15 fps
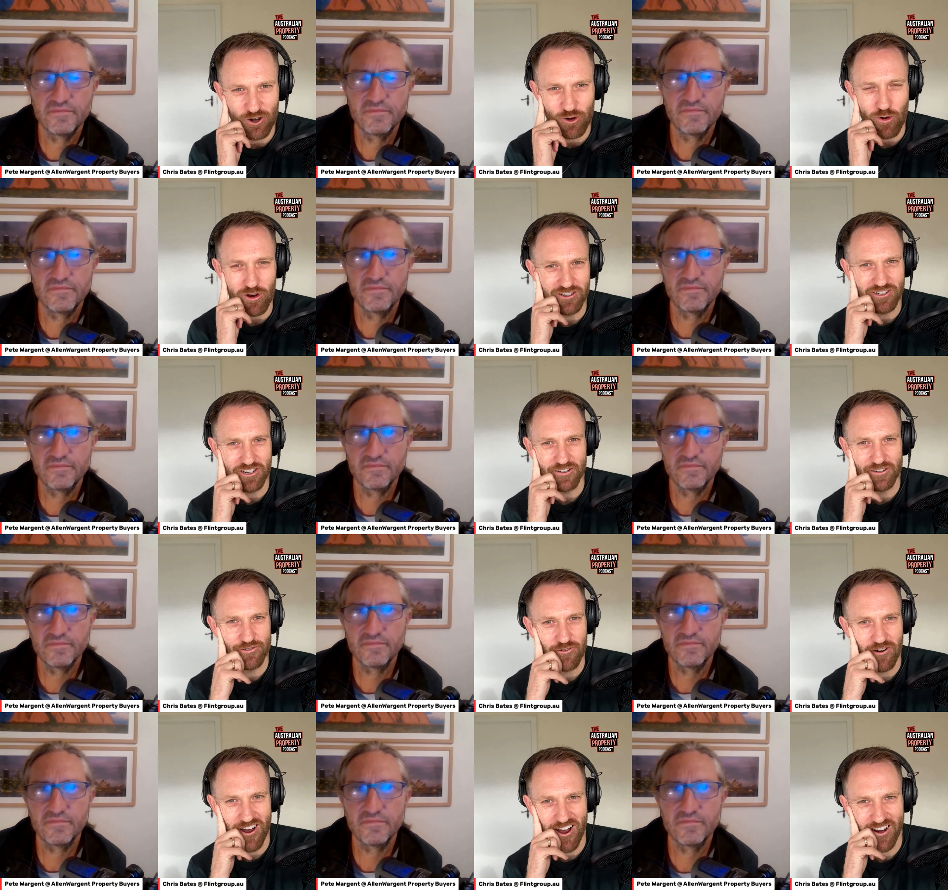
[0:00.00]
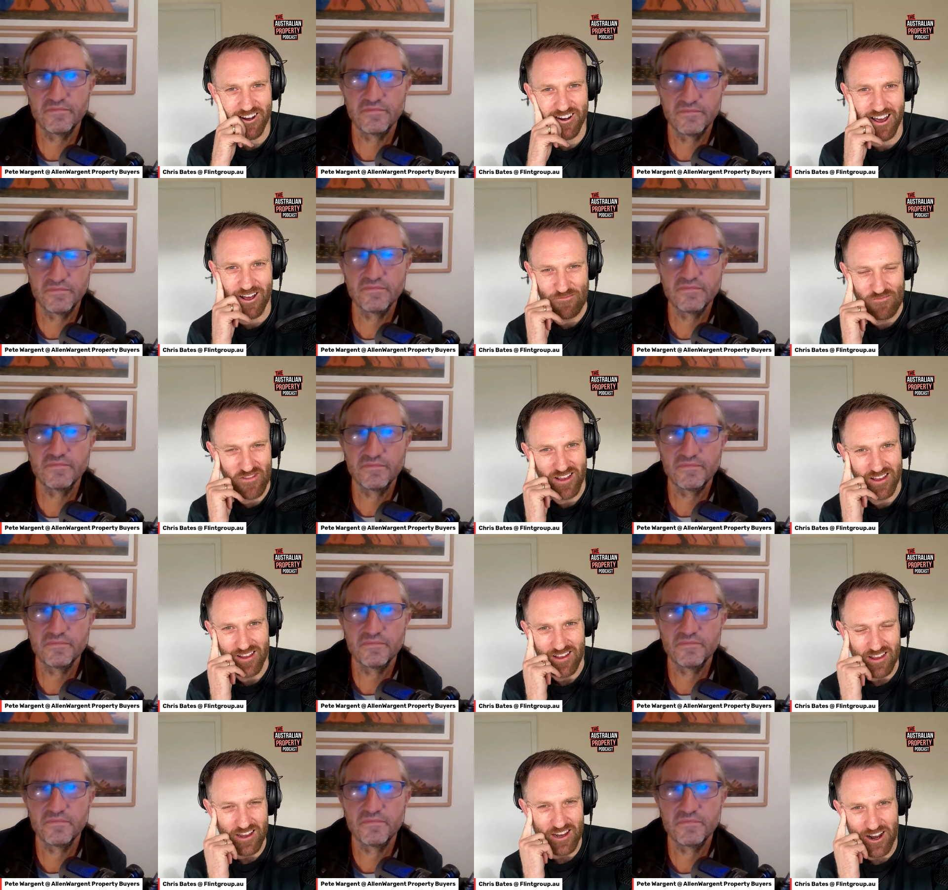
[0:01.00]
Speaker 1: Qantas, right? Um,
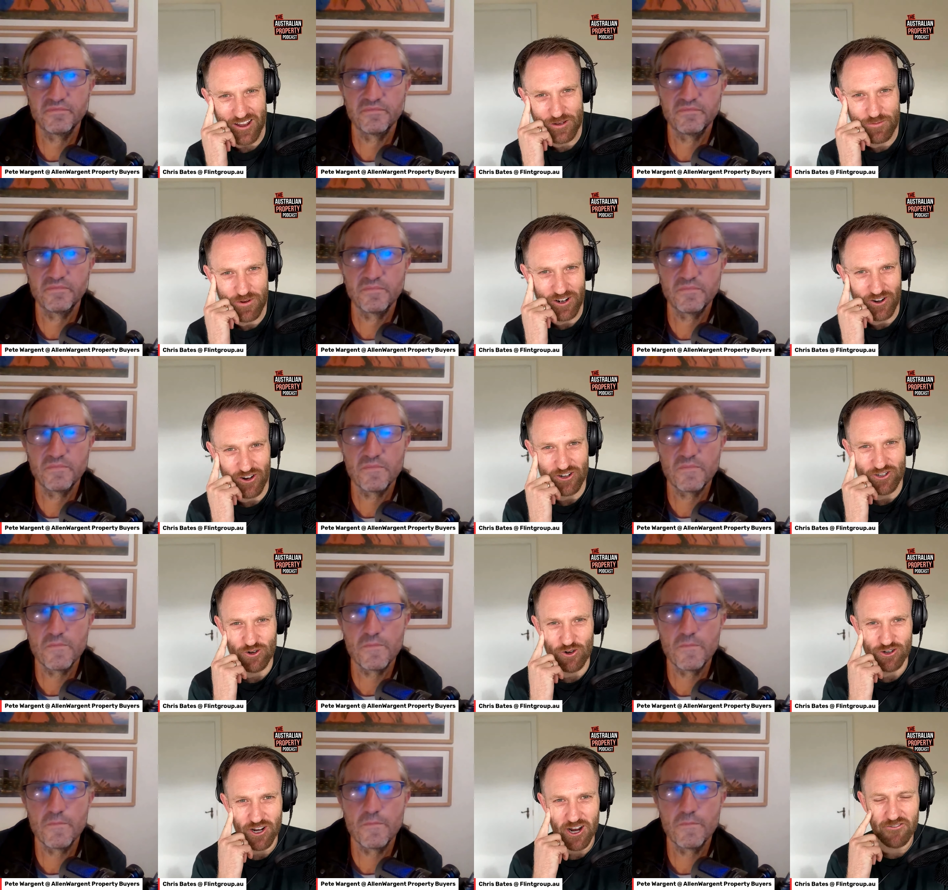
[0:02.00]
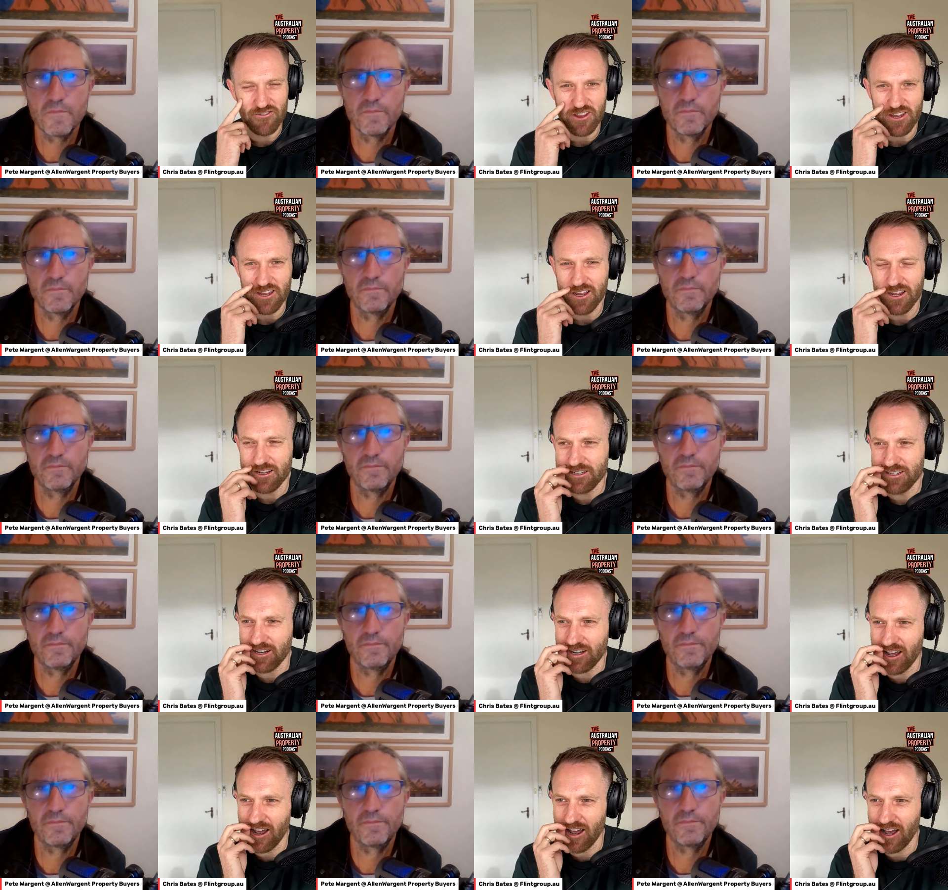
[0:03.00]
you know, there's been a lot of talk over the years.
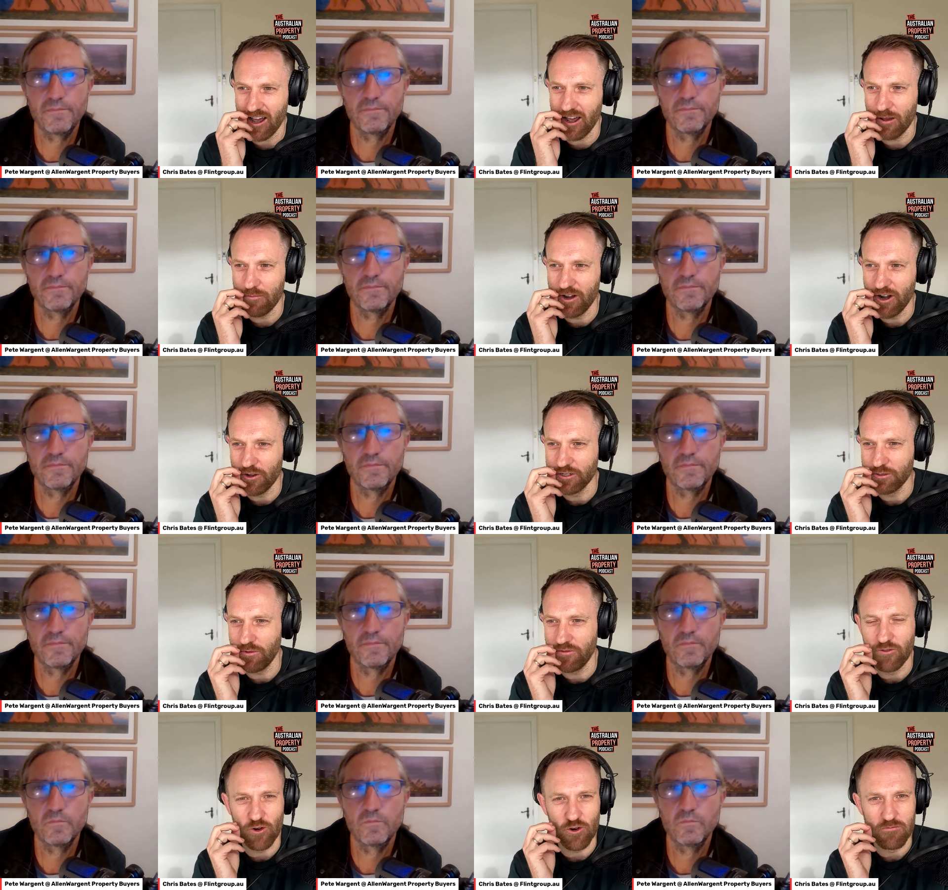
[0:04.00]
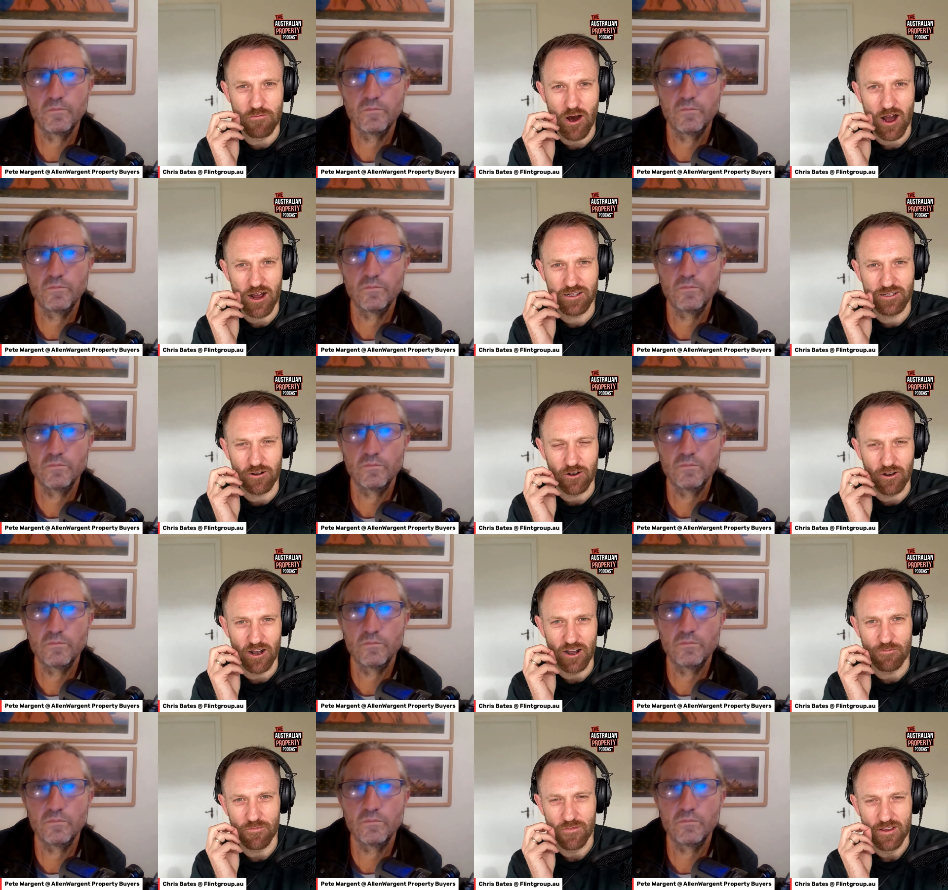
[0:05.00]
Uh, I mean, I was before my
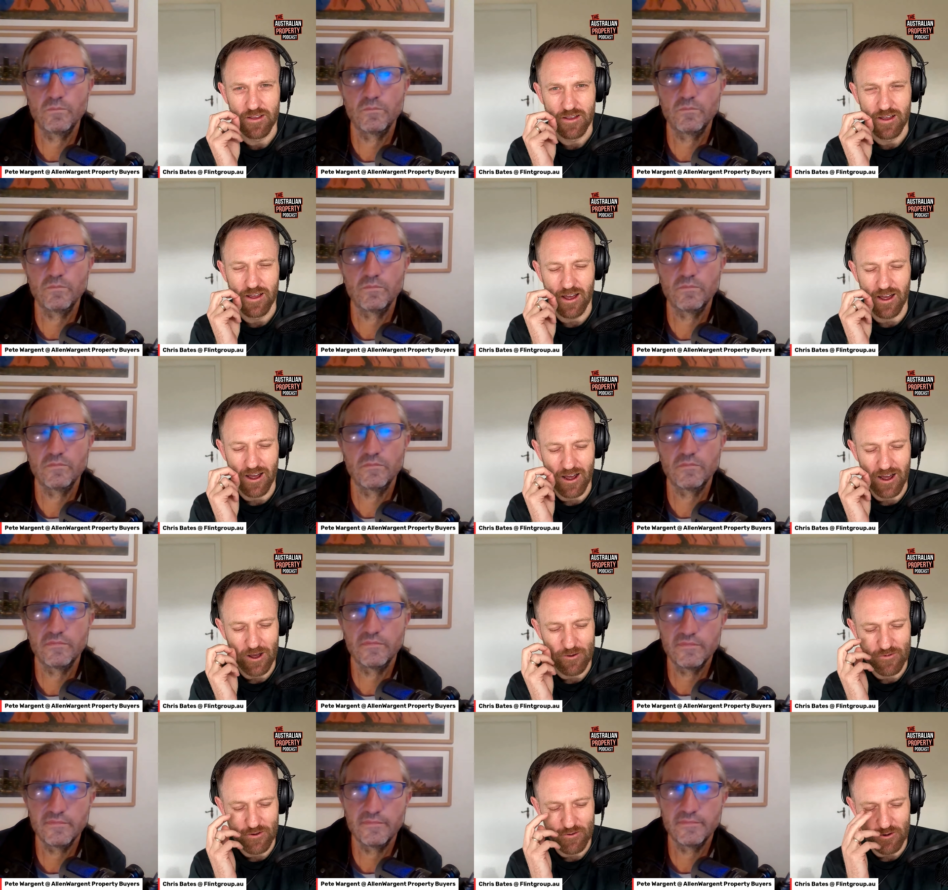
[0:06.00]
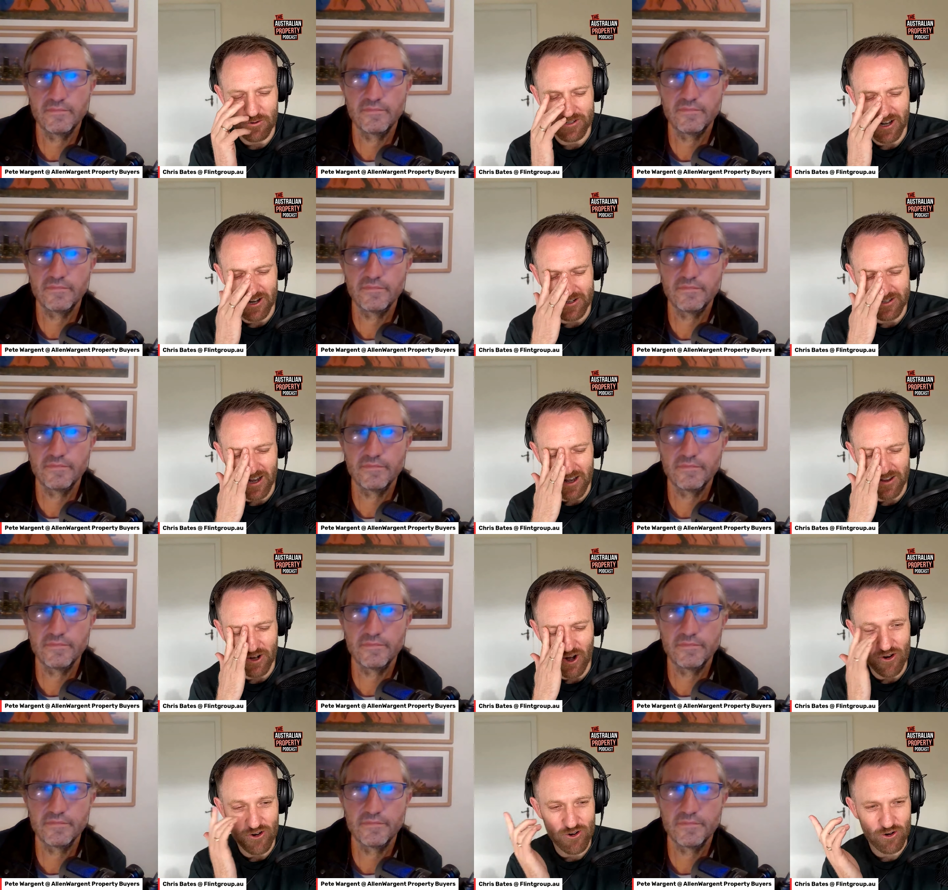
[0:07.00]
time um, what was those? Uh,
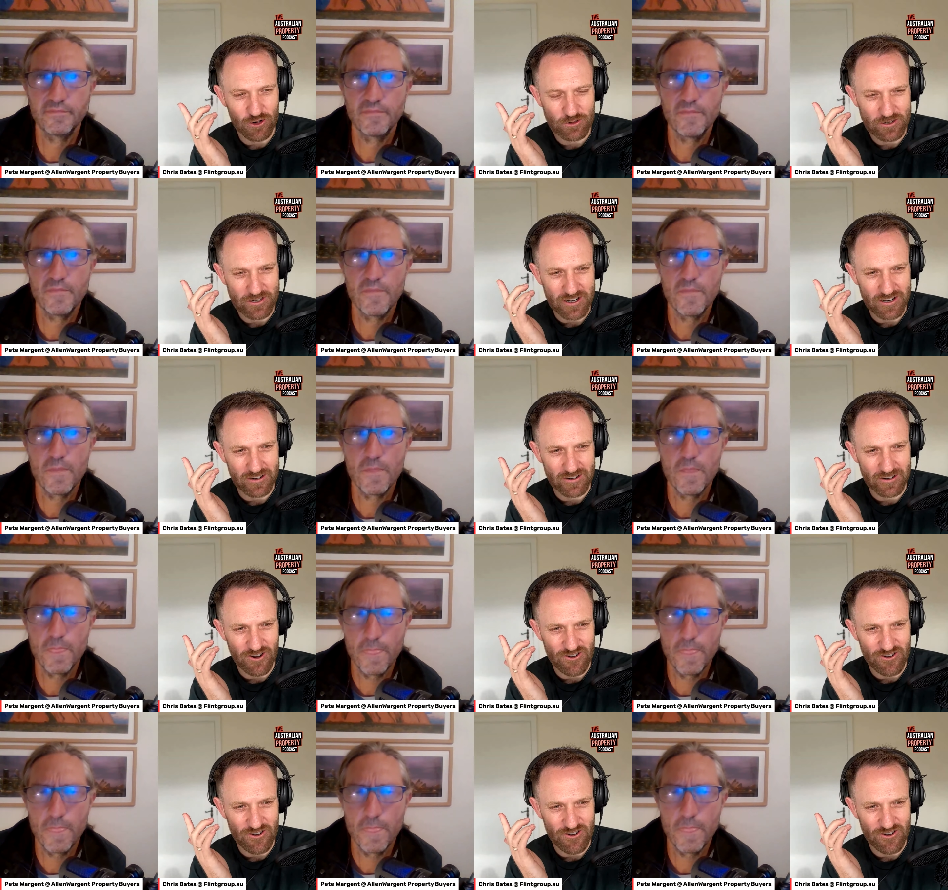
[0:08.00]
the Concorde was it?